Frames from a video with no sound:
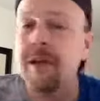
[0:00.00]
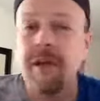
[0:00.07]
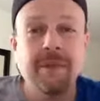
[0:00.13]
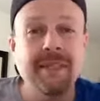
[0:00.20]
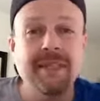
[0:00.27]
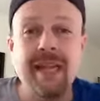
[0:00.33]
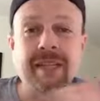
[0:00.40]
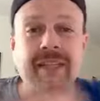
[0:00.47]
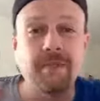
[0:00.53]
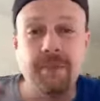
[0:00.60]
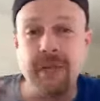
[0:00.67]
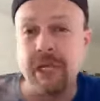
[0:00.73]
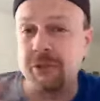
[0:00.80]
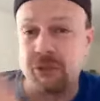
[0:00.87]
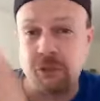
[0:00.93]
Besides him
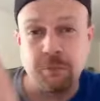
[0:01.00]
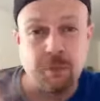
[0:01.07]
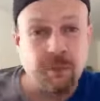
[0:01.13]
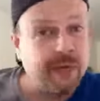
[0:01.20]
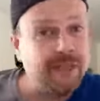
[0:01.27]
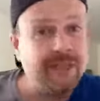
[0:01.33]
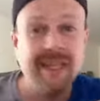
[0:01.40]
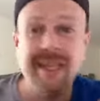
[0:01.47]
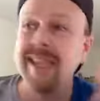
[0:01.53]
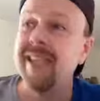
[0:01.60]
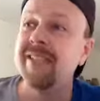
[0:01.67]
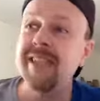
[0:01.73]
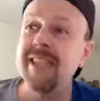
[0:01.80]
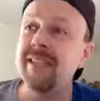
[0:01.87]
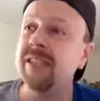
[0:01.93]
being super rich,
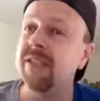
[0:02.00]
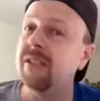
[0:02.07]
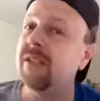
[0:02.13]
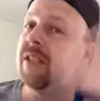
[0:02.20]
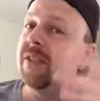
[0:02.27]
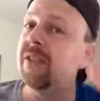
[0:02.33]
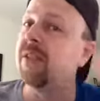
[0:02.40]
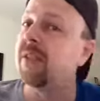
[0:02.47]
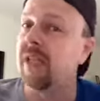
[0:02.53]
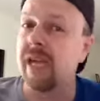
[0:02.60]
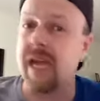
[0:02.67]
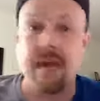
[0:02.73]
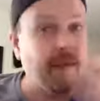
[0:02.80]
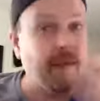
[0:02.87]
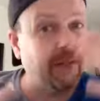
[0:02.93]
Jay-Z's a decent looking
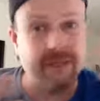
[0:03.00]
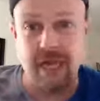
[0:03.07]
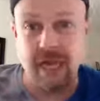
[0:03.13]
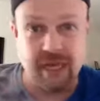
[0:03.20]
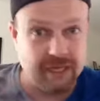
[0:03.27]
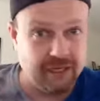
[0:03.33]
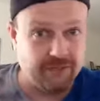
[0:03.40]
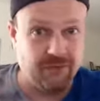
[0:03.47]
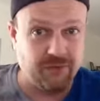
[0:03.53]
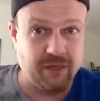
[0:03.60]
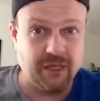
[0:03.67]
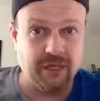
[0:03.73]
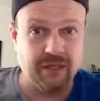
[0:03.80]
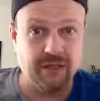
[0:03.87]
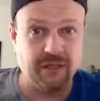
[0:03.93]
guy. I'm not saying he's
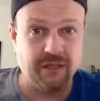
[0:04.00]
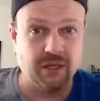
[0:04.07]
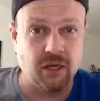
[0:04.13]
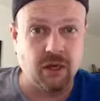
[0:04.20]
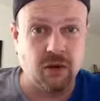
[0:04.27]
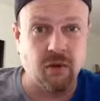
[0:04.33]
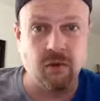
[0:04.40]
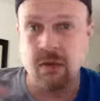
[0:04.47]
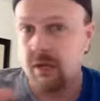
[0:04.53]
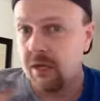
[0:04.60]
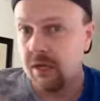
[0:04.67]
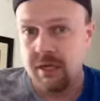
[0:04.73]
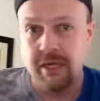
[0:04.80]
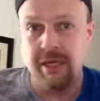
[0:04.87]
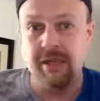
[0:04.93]
freaking,
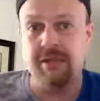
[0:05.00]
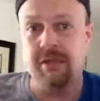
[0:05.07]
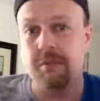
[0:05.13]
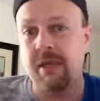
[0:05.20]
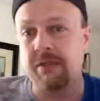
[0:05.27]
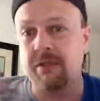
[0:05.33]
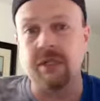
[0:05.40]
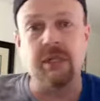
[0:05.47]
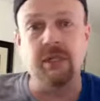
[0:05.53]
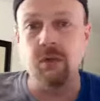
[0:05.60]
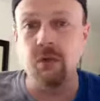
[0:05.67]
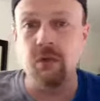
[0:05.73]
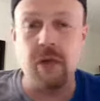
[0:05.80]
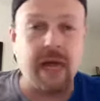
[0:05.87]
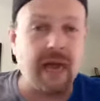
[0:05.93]
he's the best looking
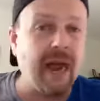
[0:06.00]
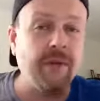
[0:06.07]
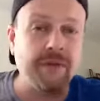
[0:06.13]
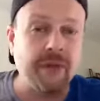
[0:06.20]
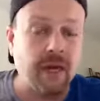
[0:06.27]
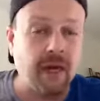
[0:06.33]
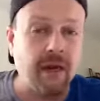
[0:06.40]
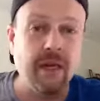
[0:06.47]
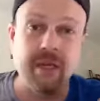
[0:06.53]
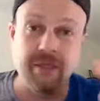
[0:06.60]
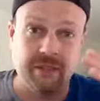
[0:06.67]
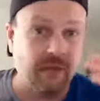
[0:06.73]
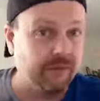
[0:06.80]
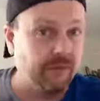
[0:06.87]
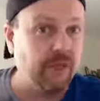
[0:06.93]
dude out there. He's
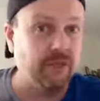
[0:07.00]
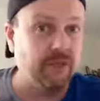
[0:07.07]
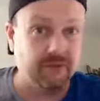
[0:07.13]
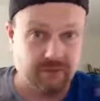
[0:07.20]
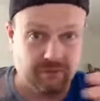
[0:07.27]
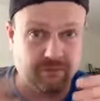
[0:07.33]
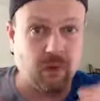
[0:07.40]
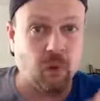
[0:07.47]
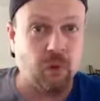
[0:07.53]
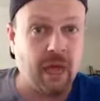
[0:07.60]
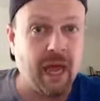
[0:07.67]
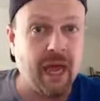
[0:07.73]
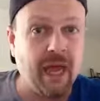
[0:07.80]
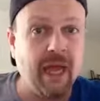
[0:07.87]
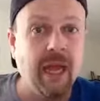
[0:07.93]
definitely
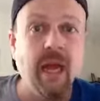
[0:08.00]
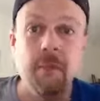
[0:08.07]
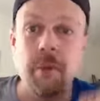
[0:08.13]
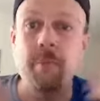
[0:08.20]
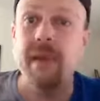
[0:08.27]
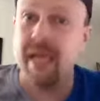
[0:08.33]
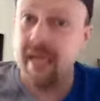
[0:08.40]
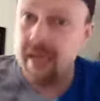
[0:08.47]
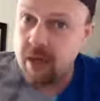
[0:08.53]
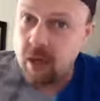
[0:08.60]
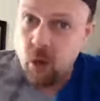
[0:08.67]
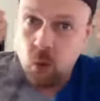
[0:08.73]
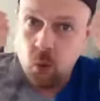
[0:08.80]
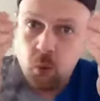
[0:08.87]
okay, but being